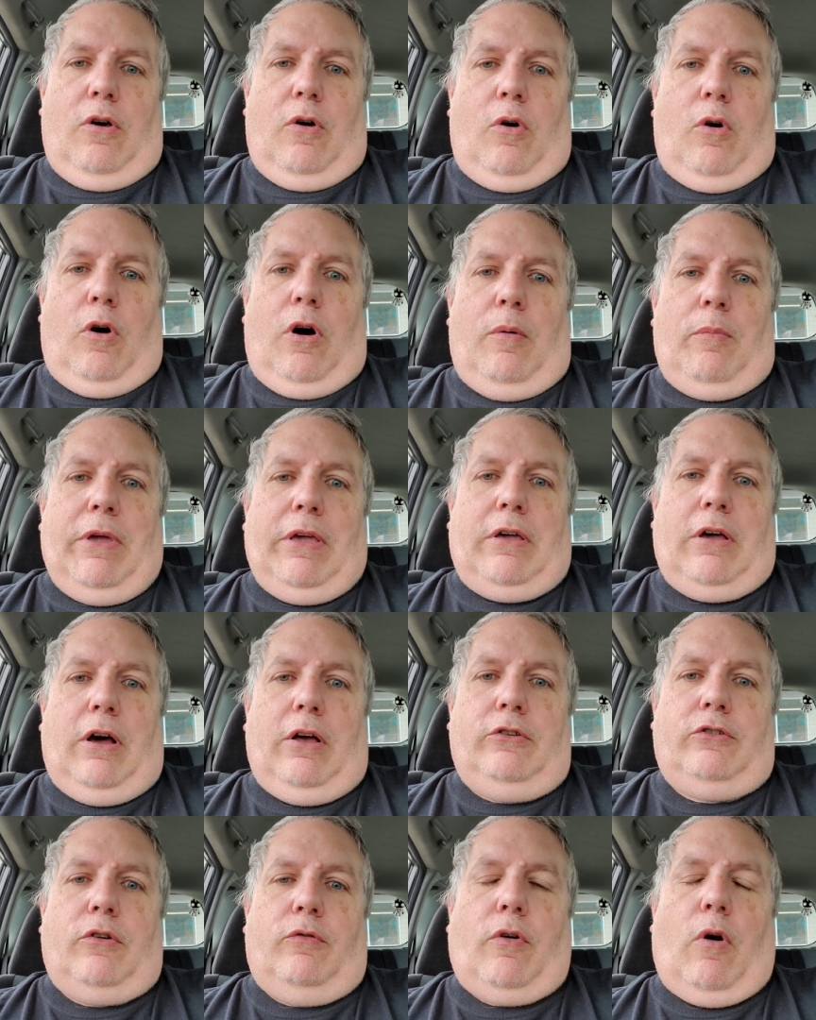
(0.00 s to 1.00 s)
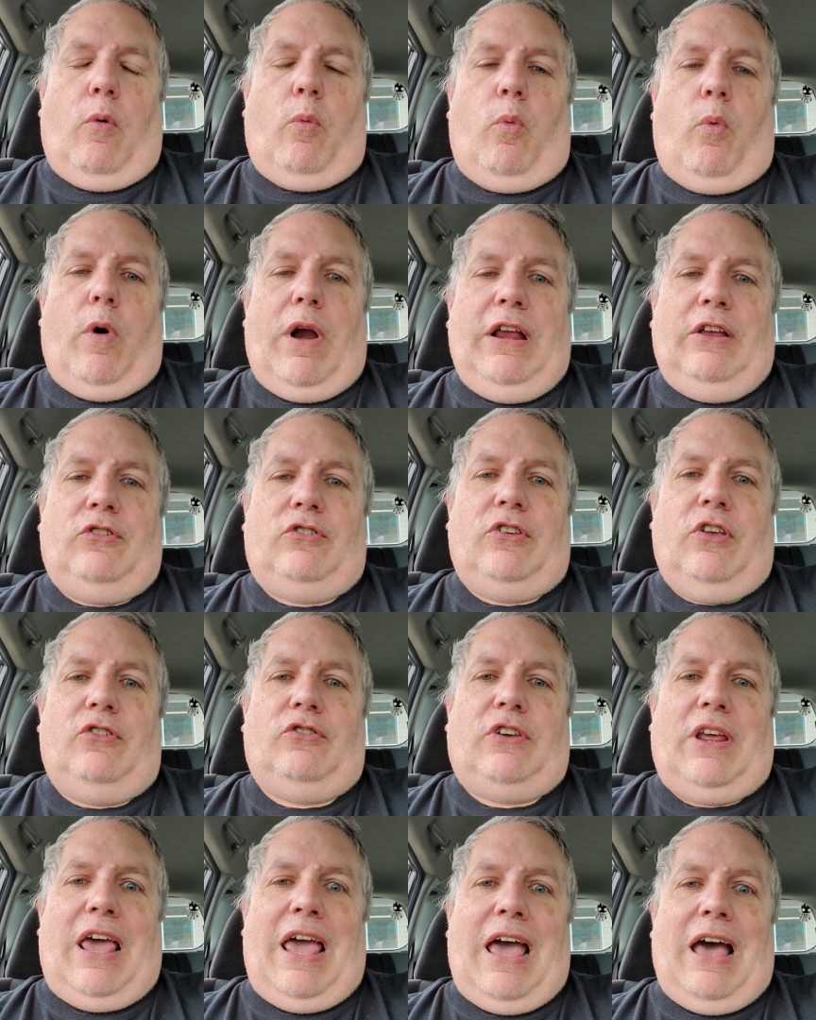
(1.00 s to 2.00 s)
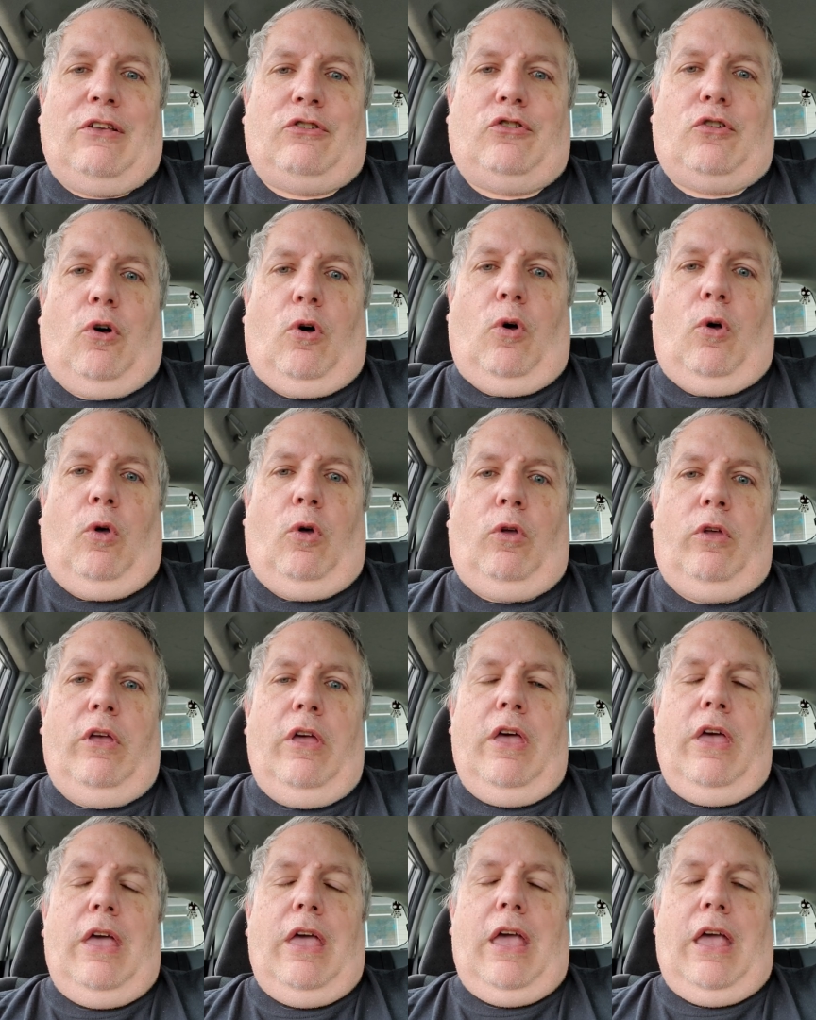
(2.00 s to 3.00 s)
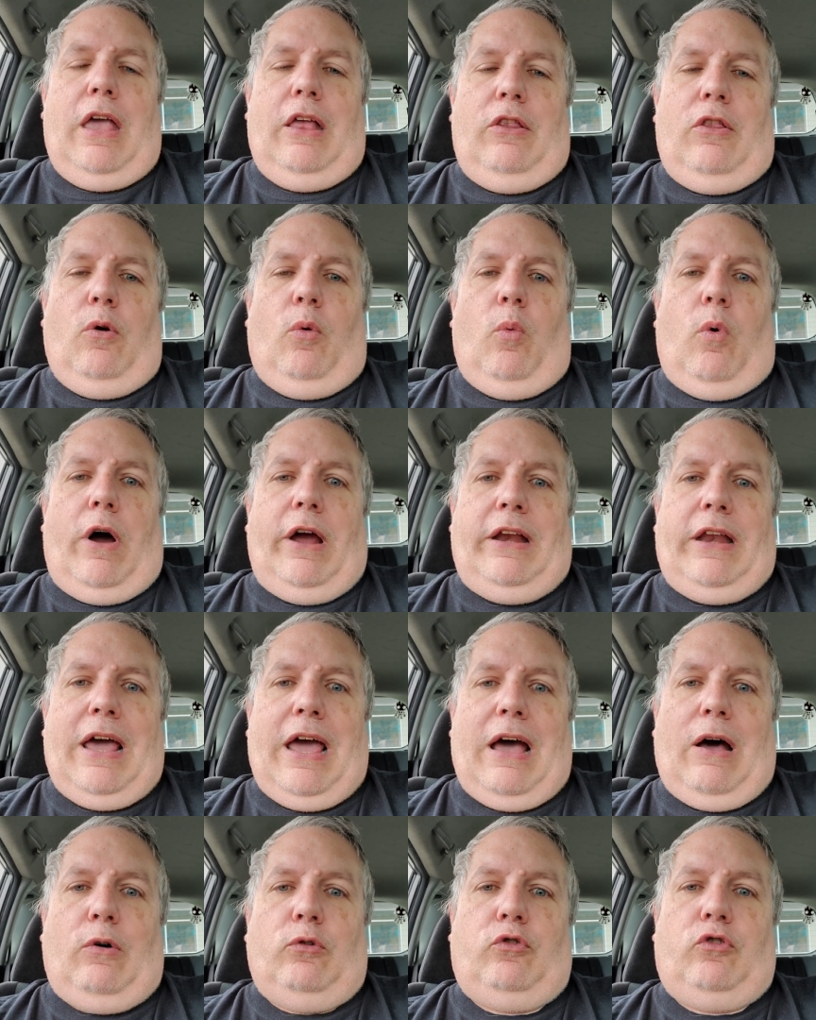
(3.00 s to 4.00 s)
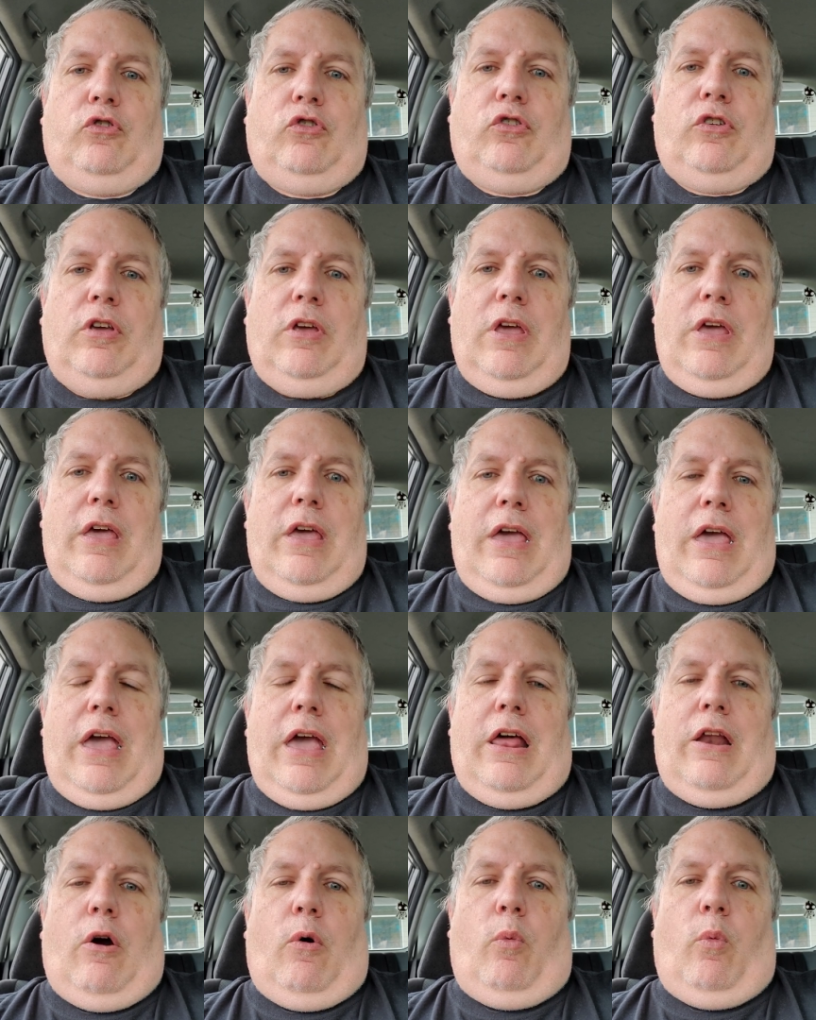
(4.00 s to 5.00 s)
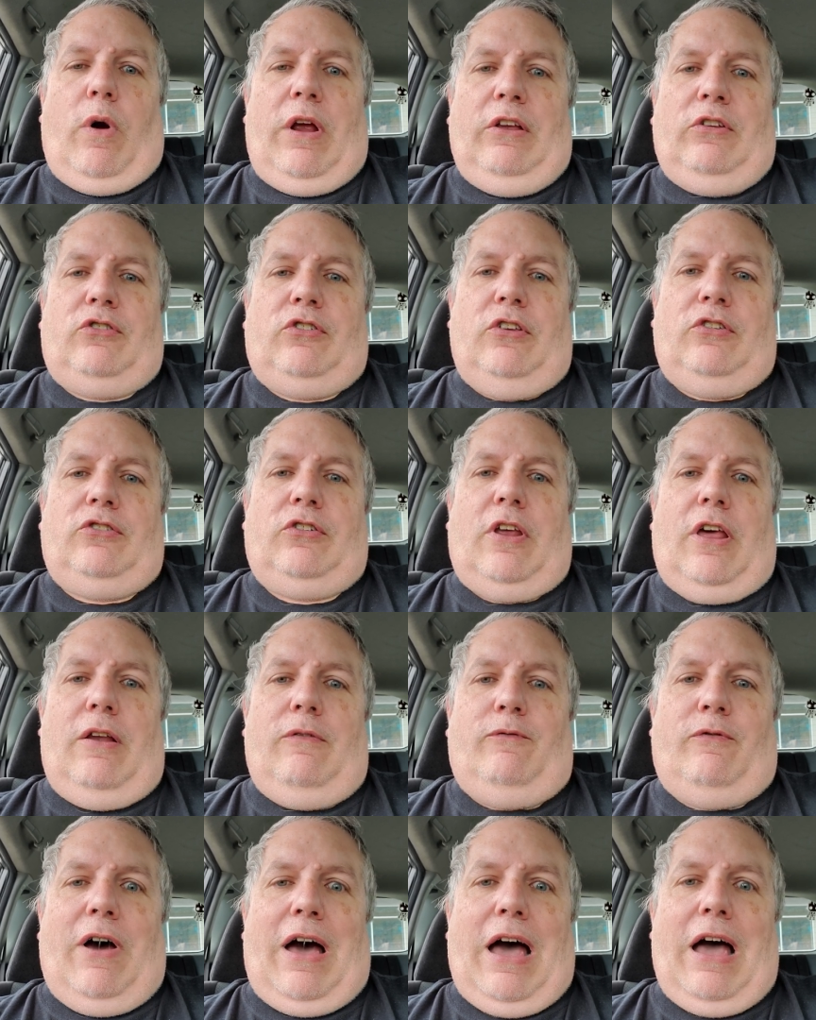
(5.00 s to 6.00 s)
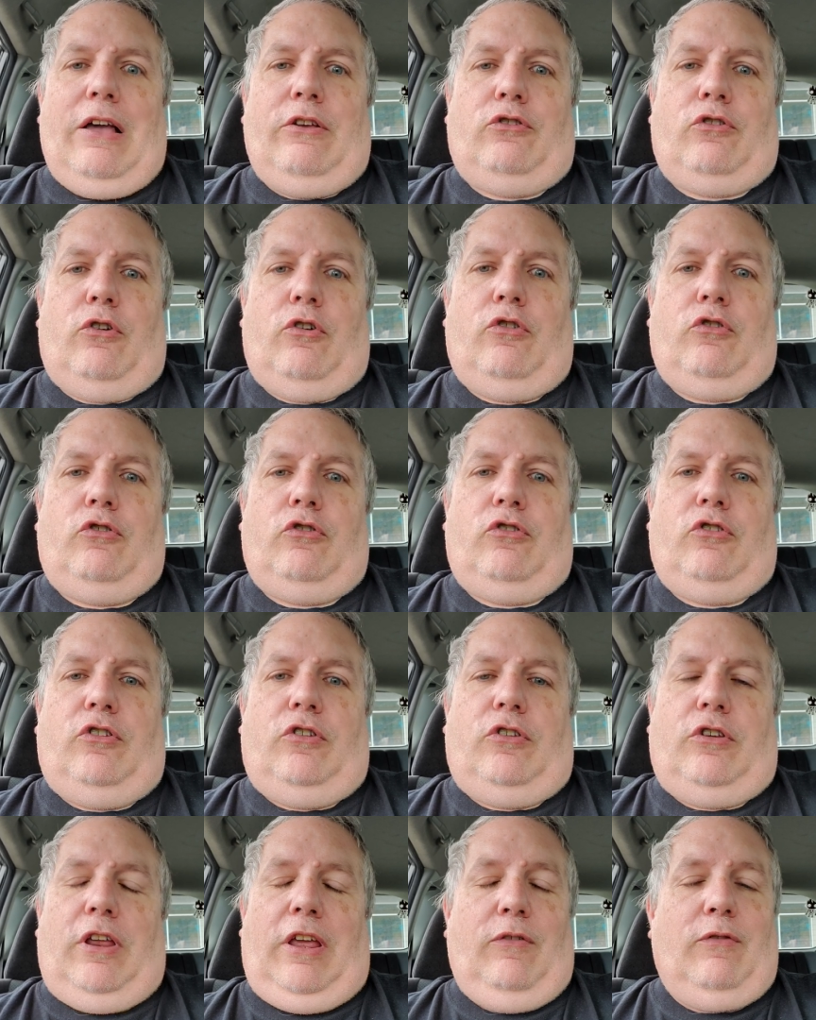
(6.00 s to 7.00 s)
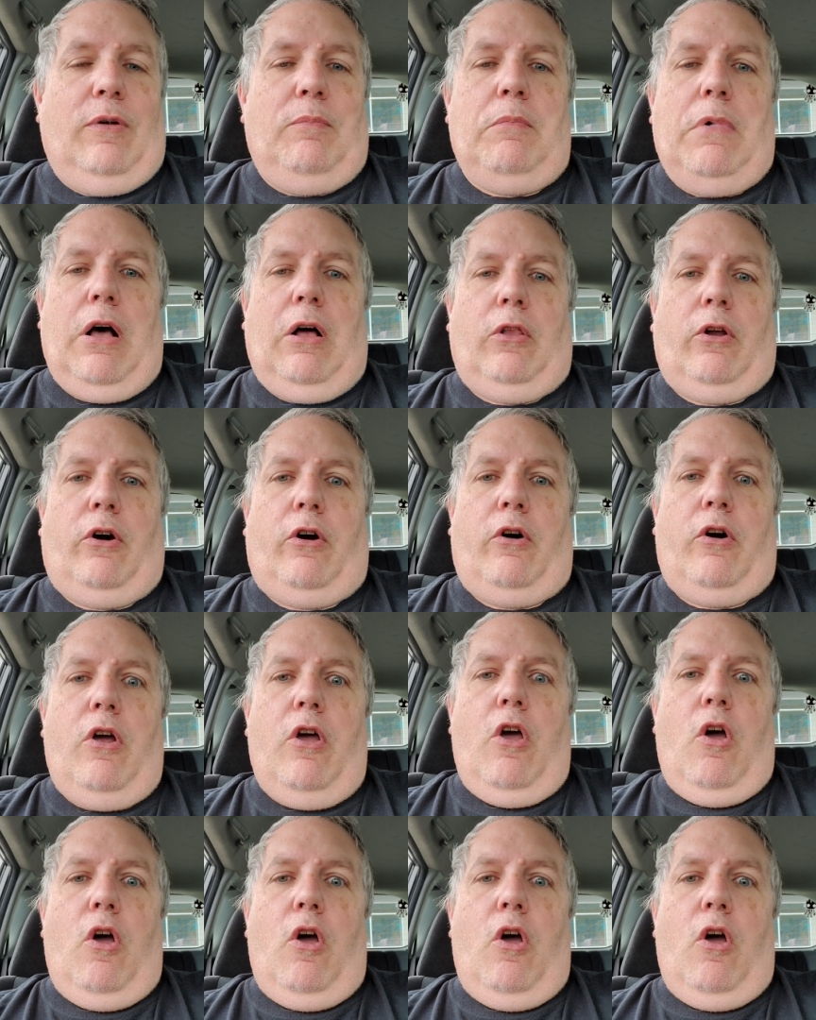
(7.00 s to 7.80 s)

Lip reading: All because of a racist asshole in the White House and a racist advisor, Stephen Miller,